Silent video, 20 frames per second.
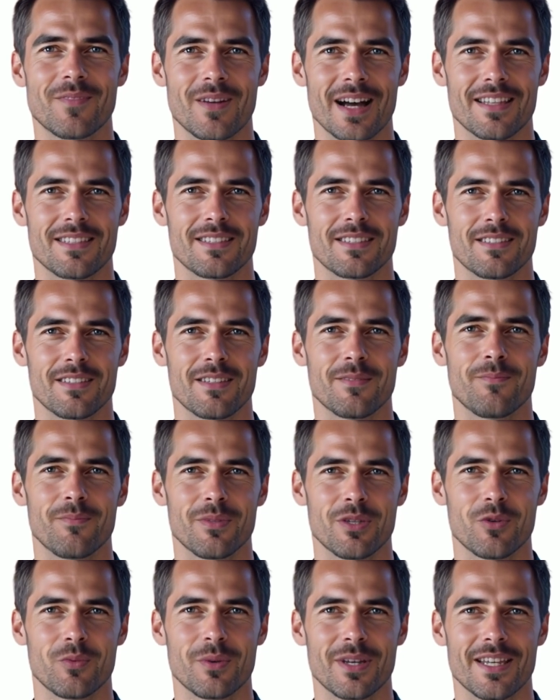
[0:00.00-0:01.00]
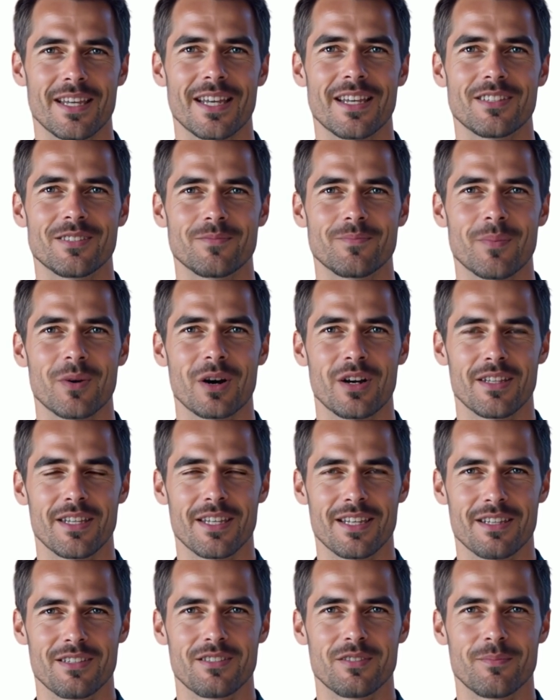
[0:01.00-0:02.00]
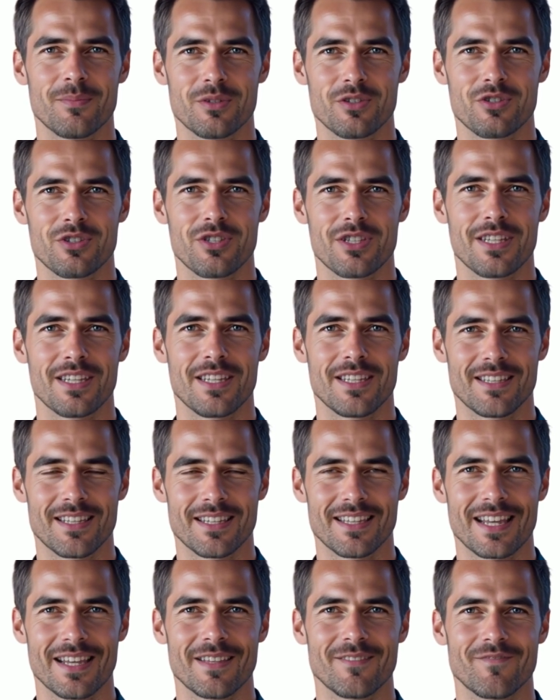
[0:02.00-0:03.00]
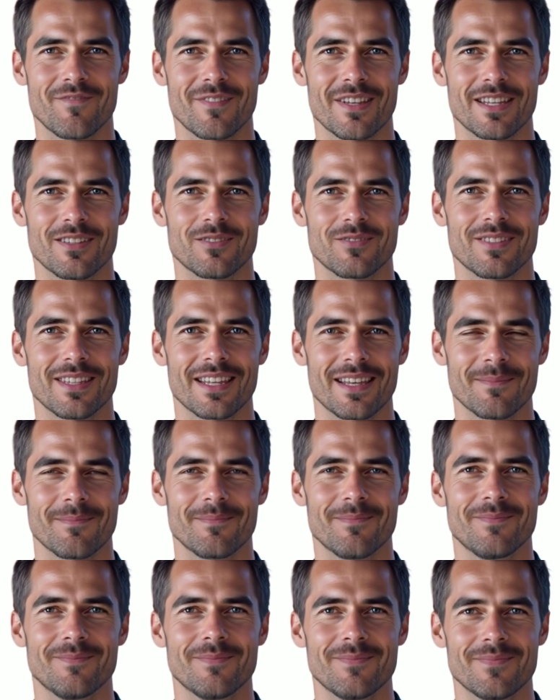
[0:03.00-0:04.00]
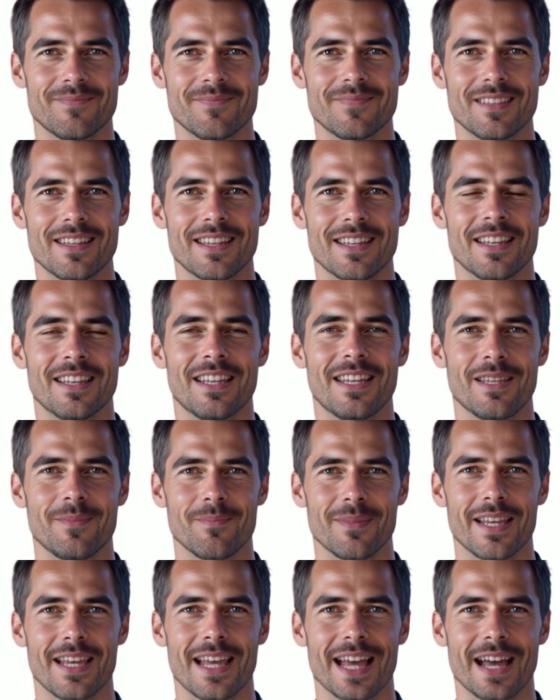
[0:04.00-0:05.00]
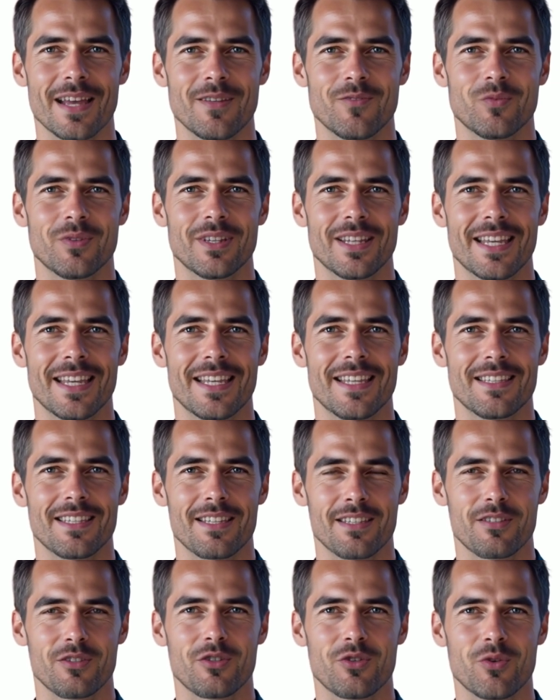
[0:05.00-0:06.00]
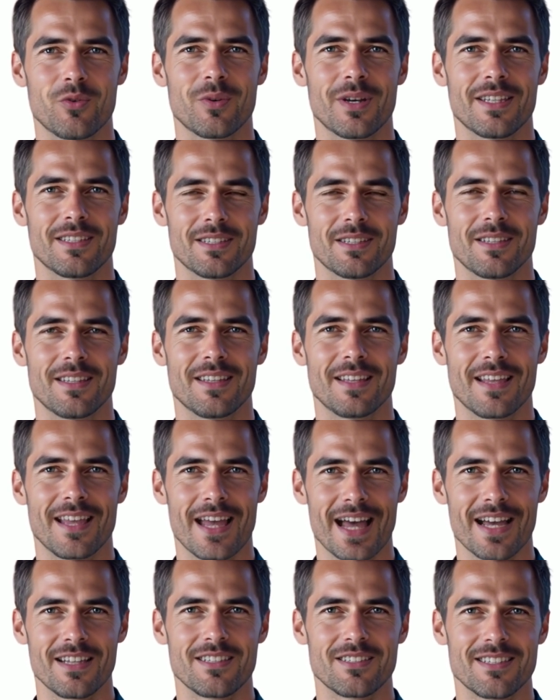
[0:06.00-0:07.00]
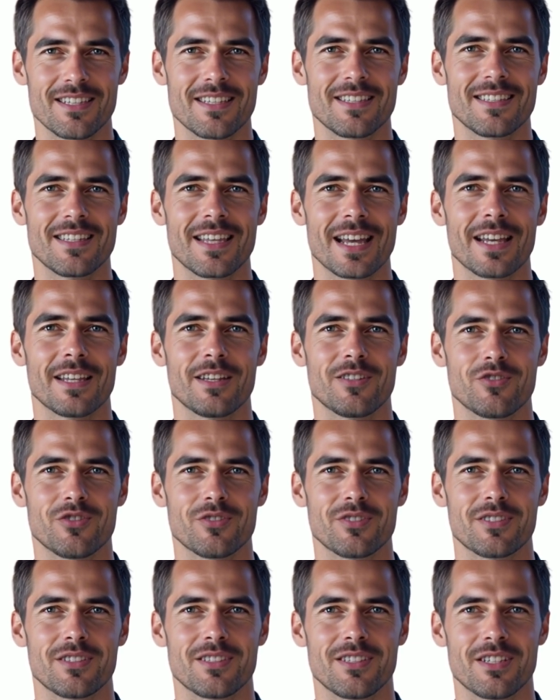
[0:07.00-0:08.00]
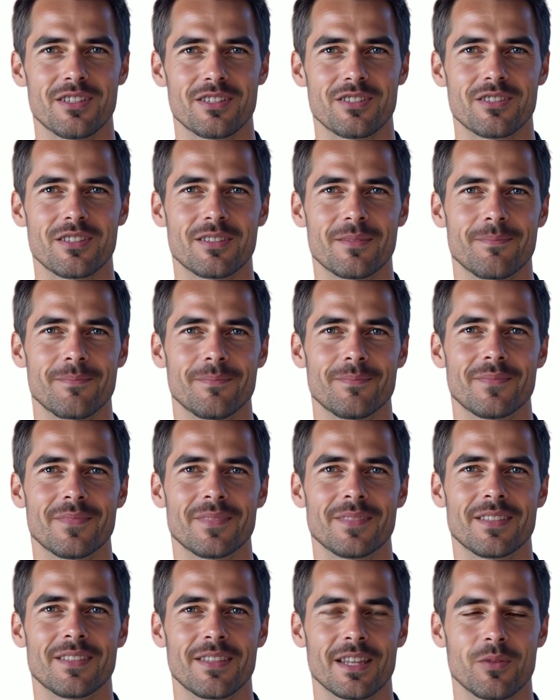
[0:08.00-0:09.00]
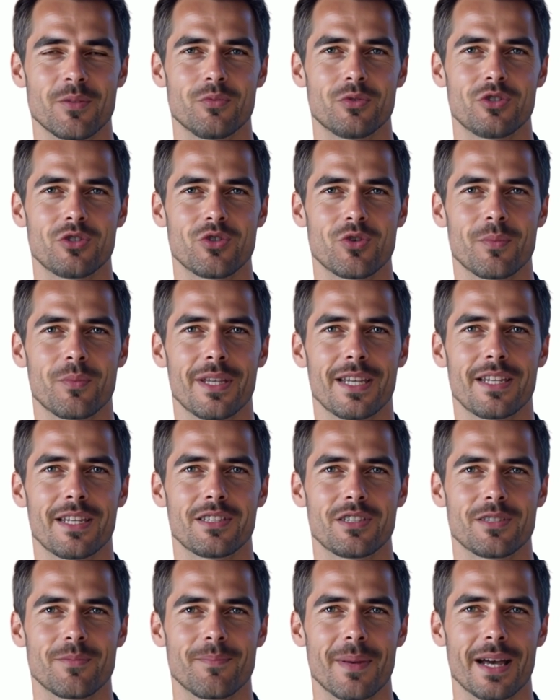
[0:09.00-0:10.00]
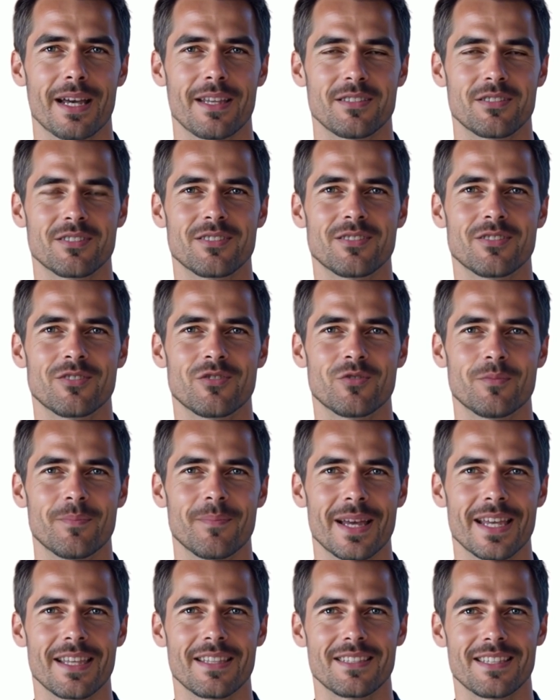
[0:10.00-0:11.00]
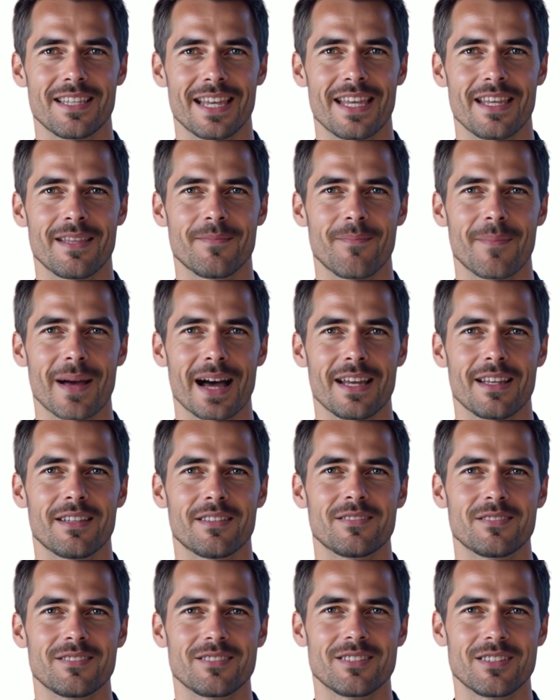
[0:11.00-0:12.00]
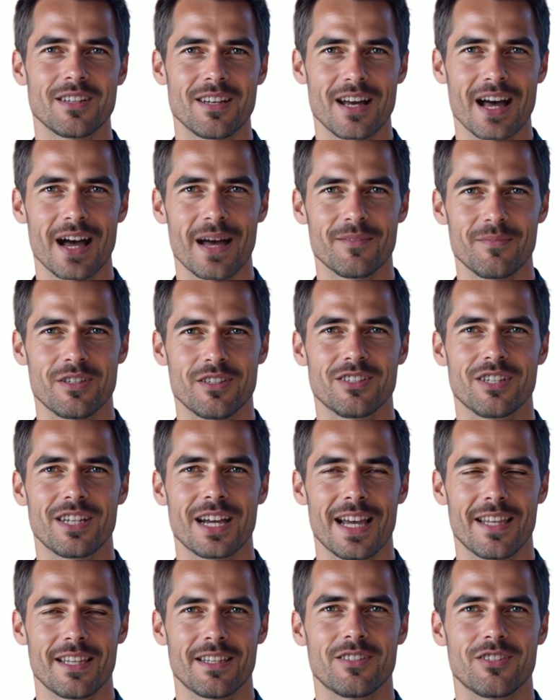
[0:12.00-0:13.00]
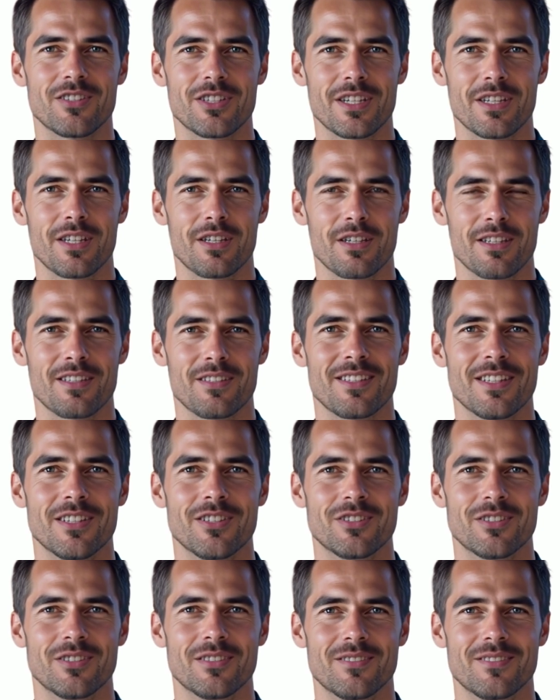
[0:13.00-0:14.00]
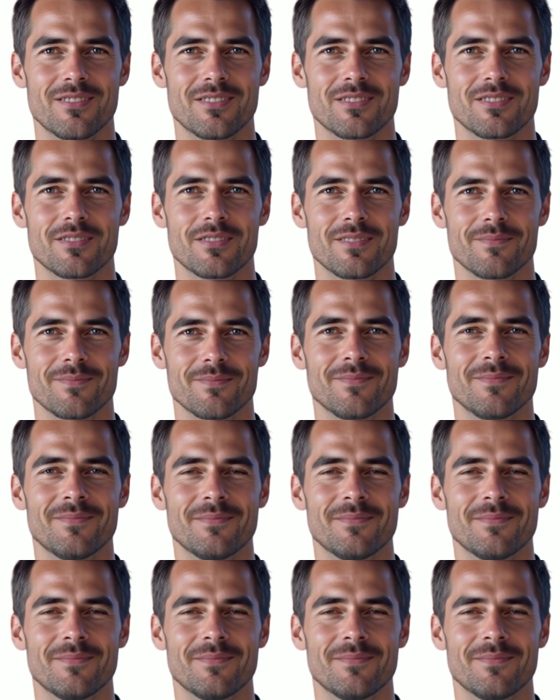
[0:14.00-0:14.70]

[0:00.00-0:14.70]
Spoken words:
Rather than viewing his body as a machine that had failed him, he began relating to it as an intelligent system that was doing its best to maintain balance under challenging conditions.